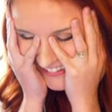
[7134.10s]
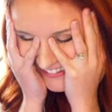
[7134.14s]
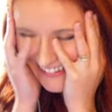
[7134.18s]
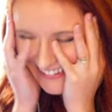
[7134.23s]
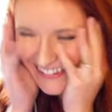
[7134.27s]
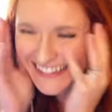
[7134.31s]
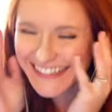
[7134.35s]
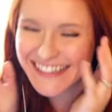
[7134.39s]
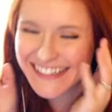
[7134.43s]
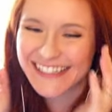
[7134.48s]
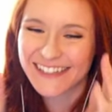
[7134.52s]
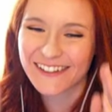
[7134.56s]

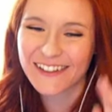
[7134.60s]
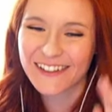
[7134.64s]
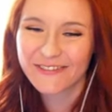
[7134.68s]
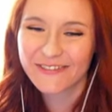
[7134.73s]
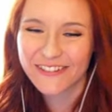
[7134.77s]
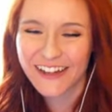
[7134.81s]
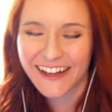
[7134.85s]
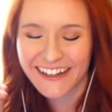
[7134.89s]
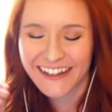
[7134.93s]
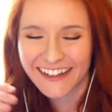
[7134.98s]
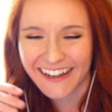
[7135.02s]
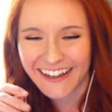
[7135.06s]
I still have
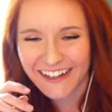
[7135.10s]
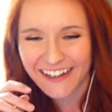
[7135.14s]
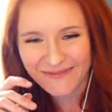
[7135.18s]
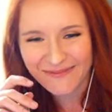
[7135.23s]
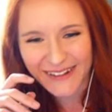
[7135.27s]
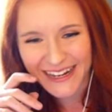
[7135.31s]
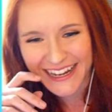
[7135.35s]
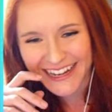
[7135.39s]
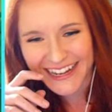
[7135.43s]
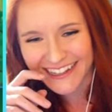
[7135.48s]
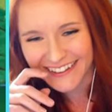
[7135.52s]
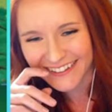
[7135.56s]
not gotten
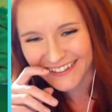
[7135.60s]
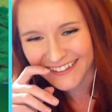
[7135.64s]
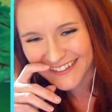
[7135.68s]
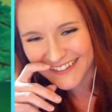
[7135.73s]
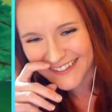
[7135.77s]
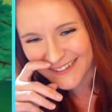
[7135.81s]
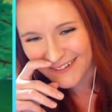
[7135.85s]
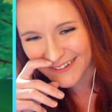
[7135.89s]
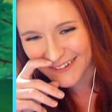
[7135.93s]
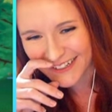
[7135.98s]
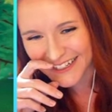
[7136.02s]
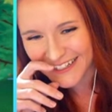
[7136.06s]
my
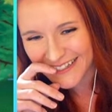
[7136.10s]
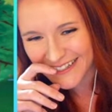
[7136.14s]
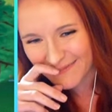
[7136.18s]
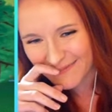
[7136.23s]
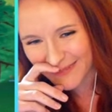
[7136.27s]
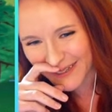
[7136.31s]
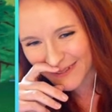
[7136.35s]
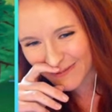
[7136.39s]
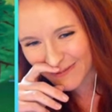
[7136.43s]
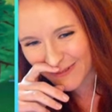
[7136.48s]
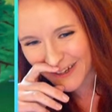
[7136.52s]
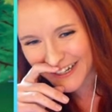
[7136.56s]
Ankylosaurus,
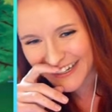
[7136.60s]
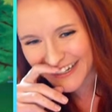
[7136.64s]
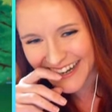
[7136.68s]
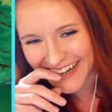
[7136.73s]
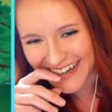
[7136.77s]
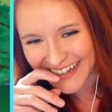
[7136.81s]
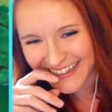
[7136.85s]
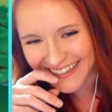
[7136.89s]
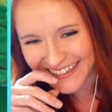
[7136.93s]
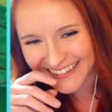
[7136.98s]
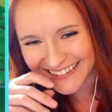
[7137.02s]
but one day.